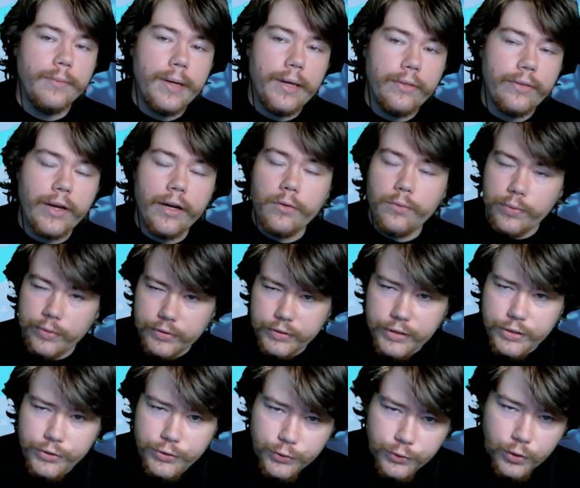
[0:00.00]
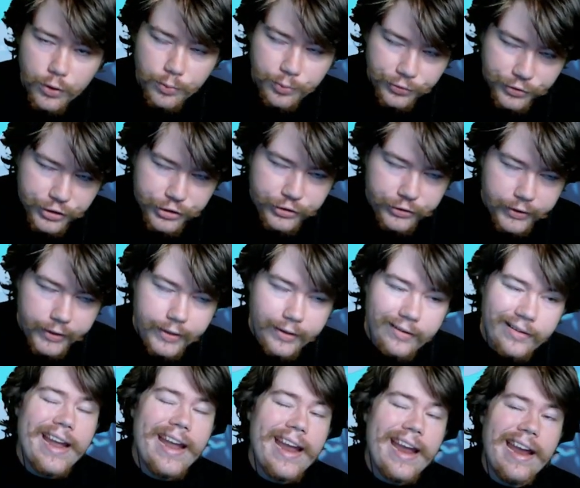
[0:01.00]
month. I really do appreciate
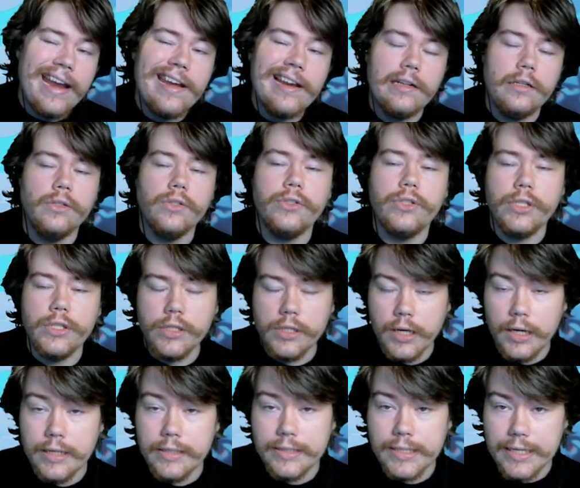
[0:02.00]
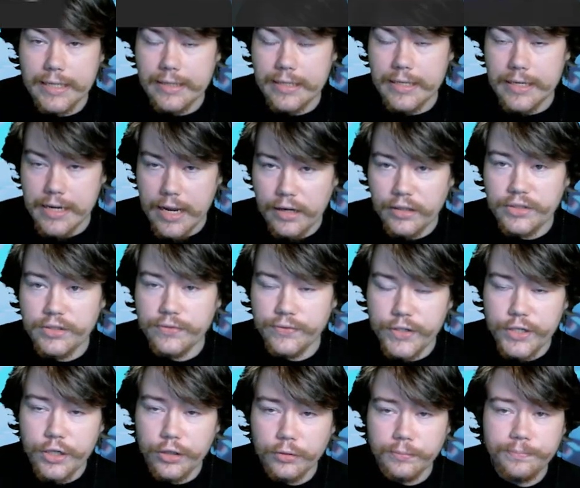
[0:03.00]
it, and I will see you guys in the next
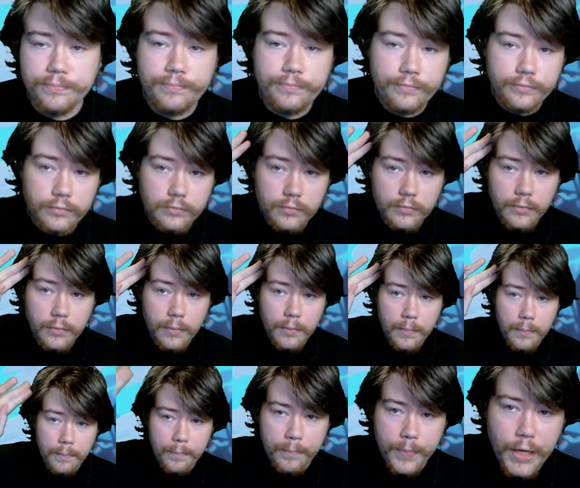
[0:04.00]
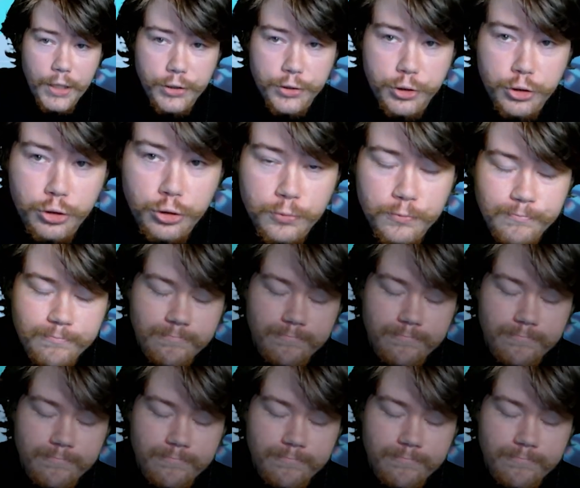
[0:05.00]
video. Peace.